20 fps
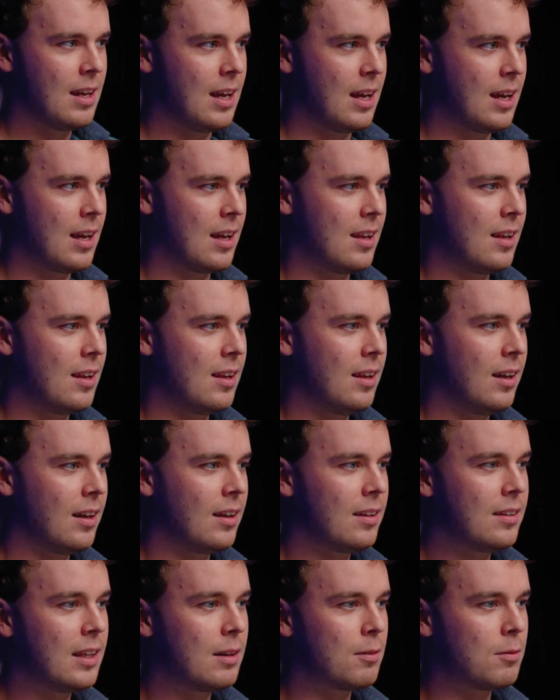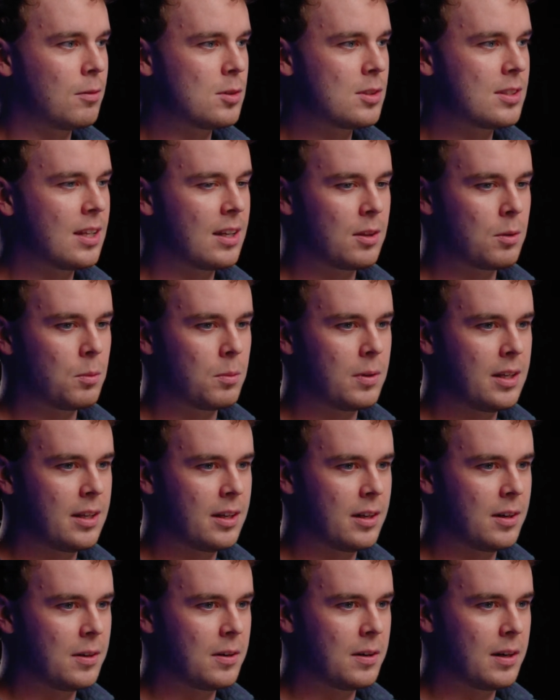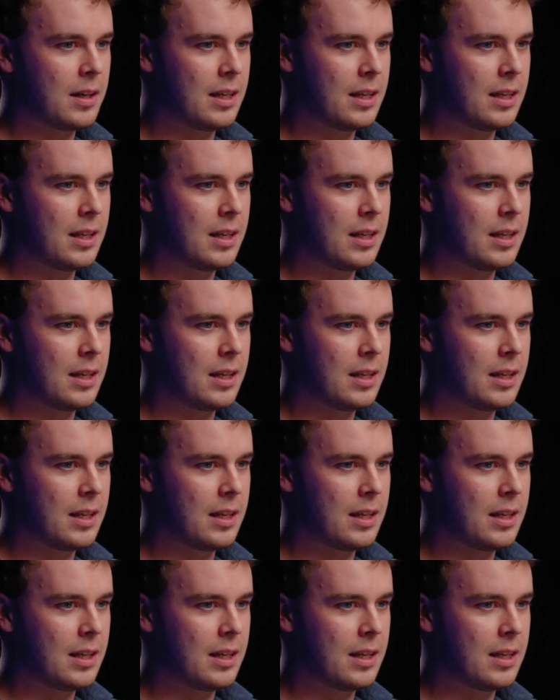and they rolled down the window